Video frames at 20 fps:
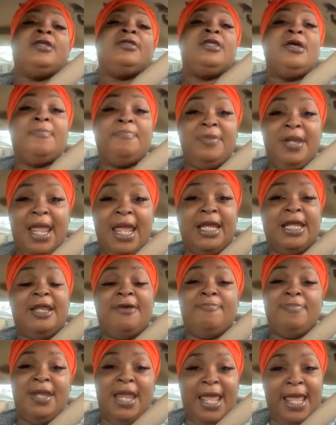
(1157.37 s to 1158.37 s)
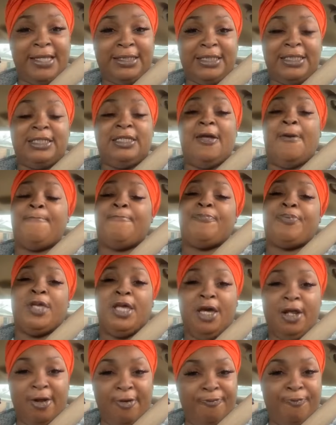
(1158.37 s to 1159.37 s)
nasties, them
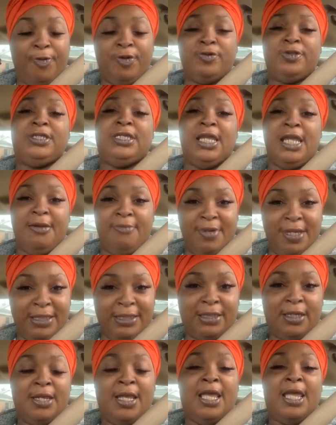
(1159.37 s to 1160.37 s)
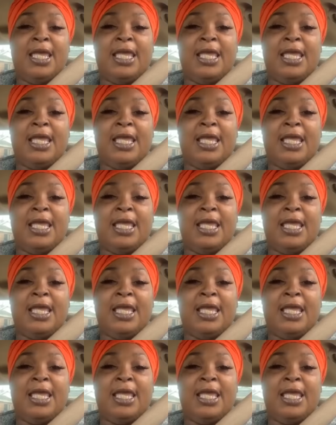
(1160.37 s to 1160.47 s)
pitiful demons,